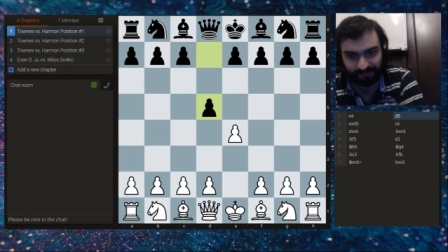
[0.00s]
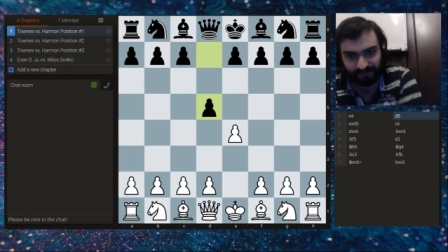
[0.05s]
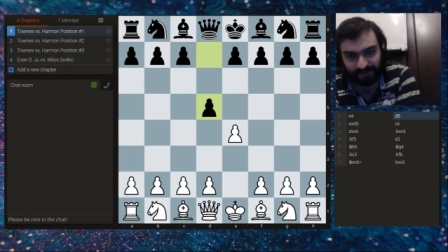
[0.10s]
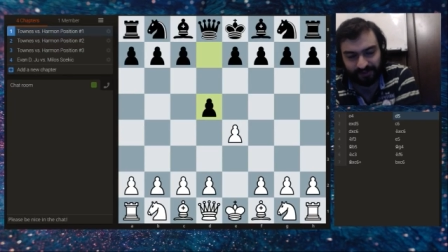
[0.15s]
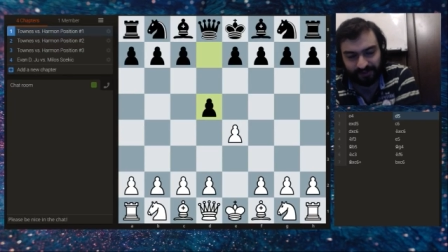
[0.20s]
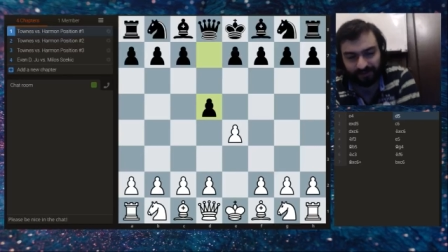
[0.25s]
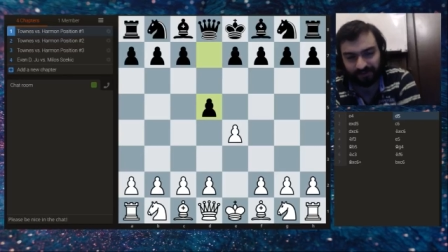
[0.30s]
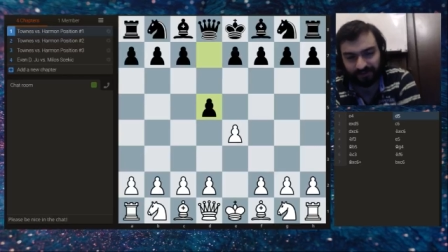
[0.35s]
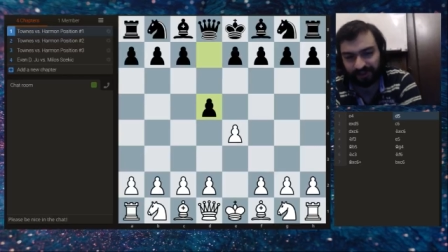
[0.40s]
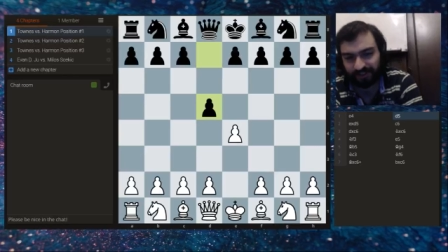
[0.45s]

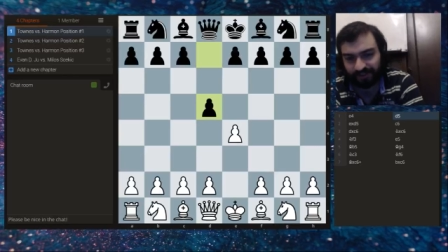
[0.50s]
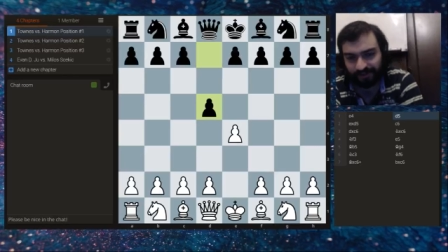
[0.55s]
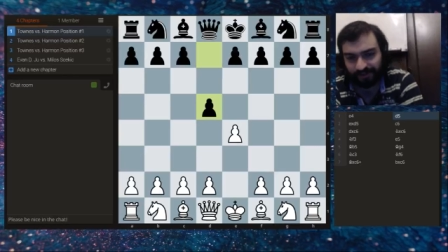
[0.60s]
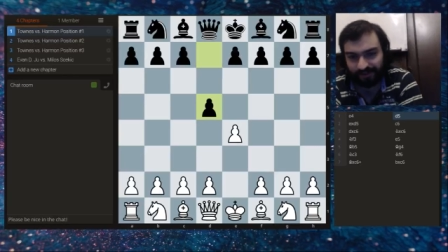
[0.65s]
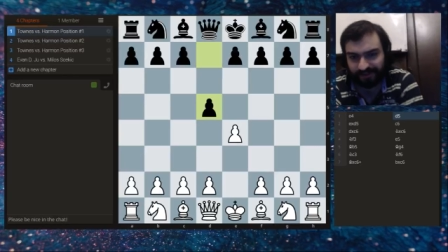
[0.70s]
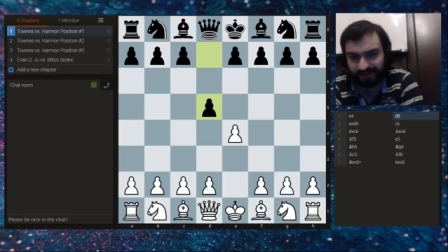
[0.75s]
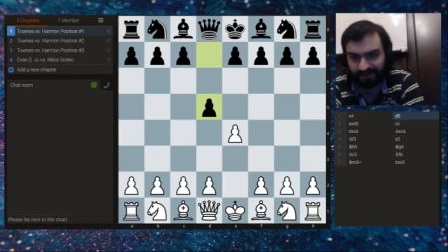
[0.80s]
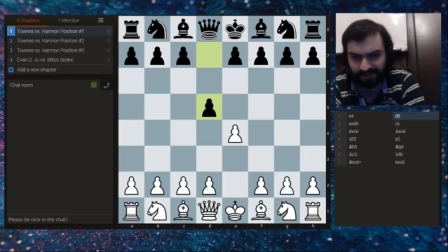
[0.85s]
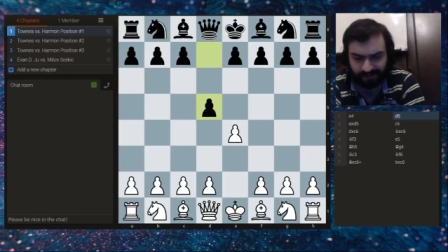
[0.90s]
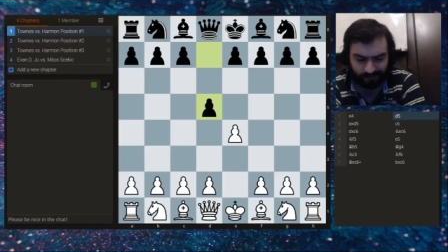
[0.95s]
first watching
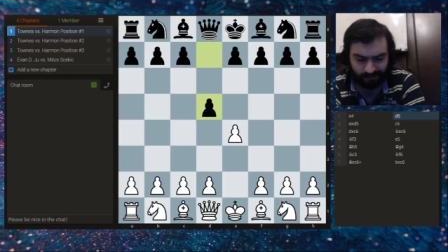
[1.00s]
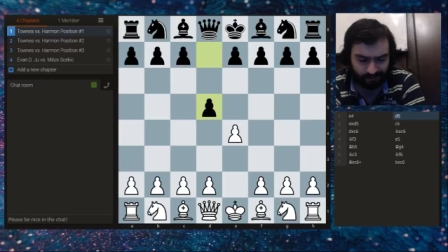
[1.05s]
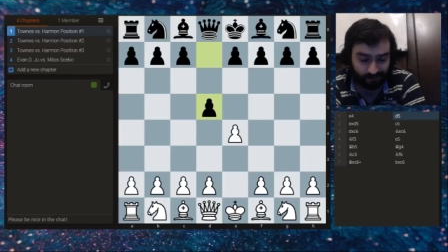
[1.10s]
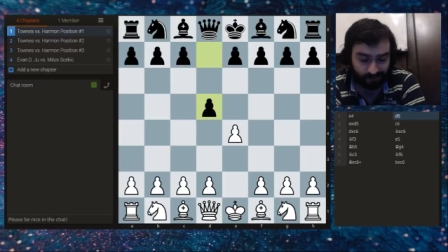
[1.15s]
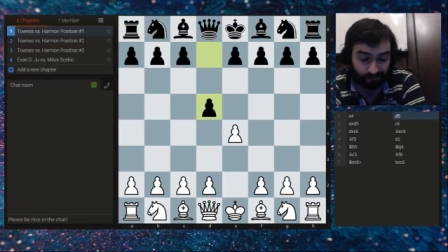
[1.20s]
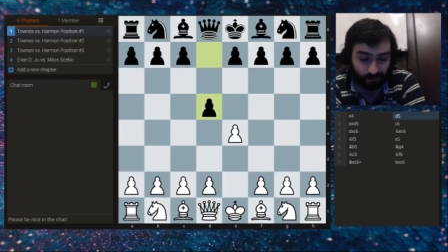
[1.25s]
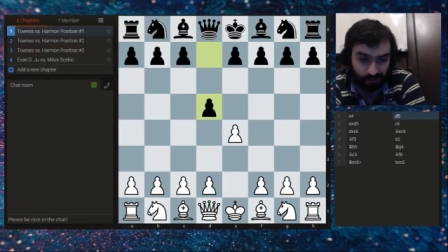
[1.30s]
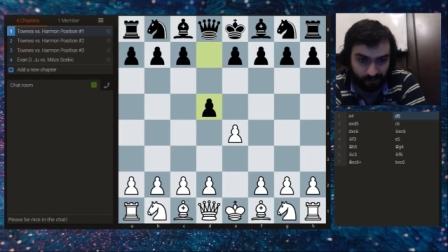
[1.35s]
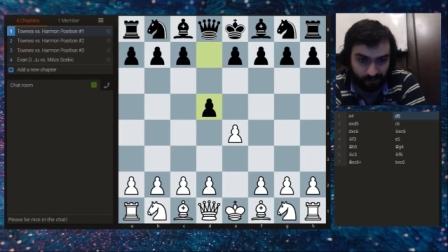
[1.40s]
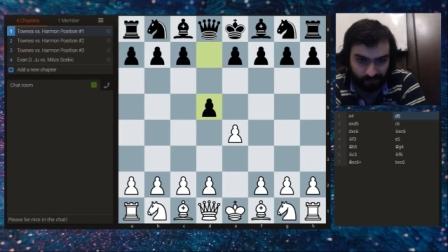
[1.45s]
this. And
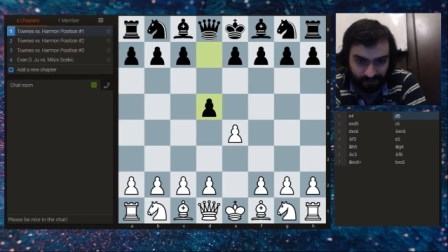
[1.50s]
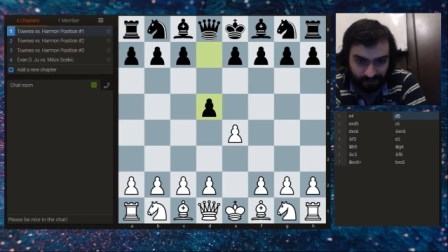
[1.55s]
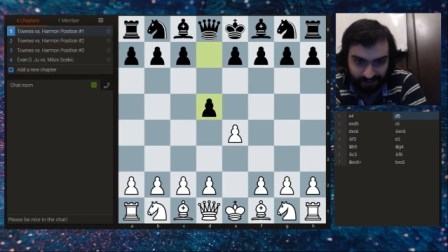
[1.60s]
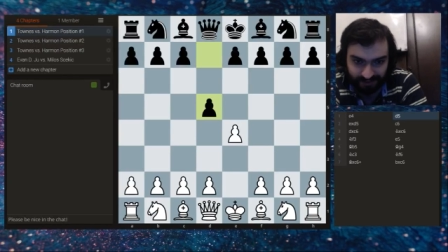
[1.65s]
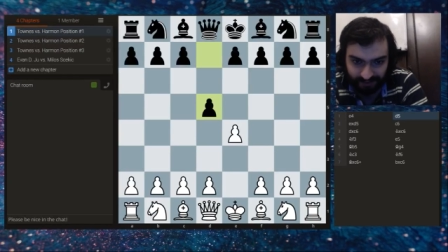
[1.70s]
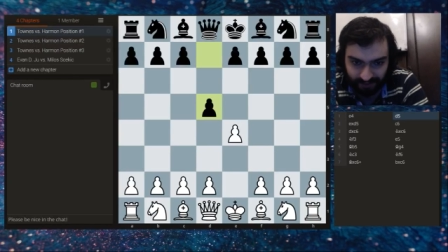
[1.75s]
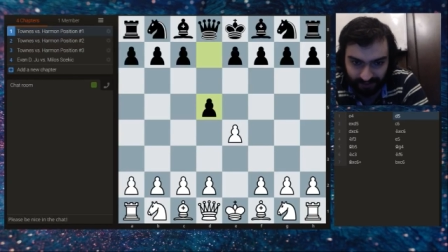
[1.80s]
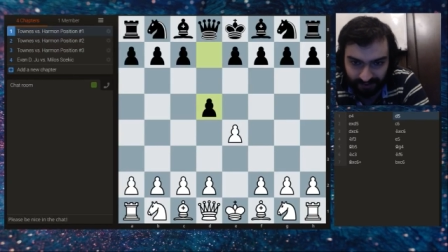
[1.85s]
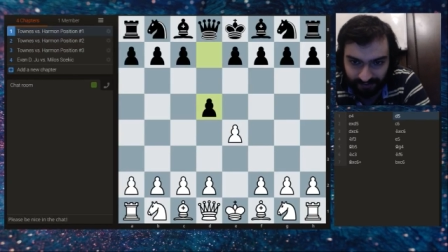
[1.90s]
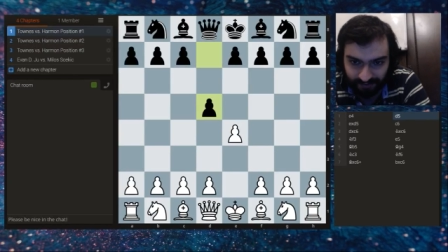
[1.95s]
whoa,
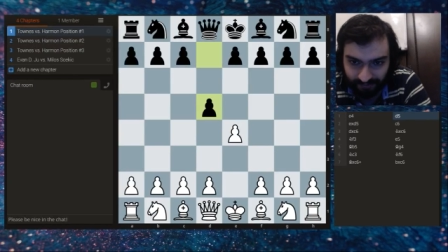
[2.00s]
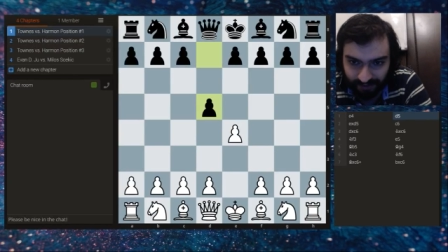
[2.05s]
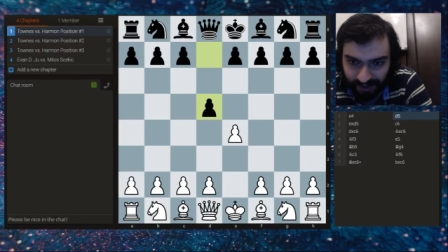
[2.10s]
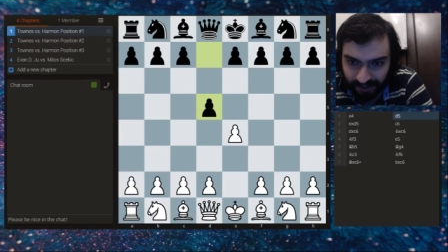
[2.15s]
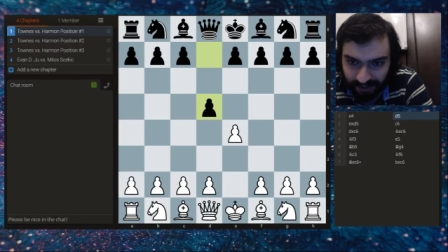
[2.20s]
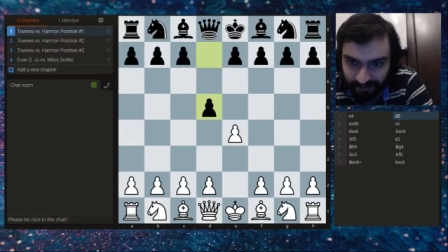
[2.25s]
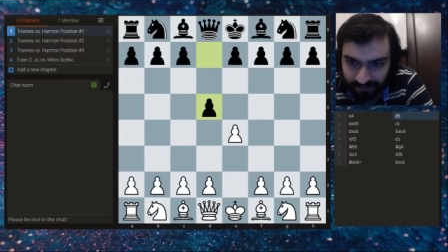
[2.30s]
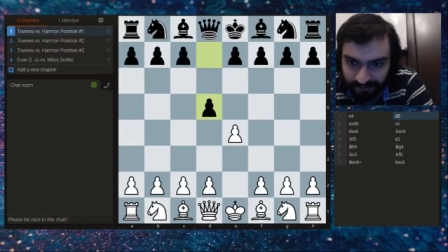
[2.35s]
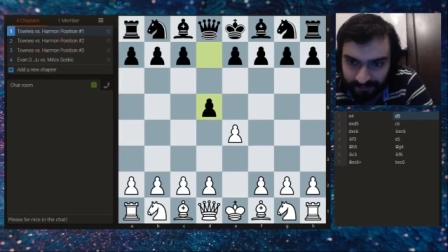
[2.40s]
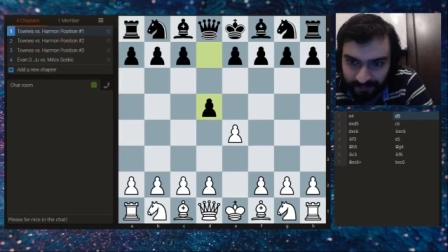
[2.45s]

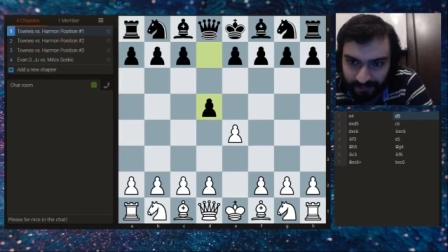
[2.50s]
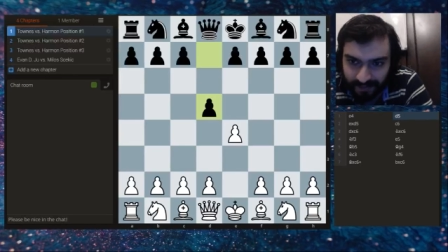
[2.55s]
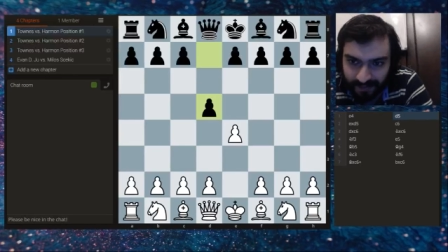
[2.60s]
d5.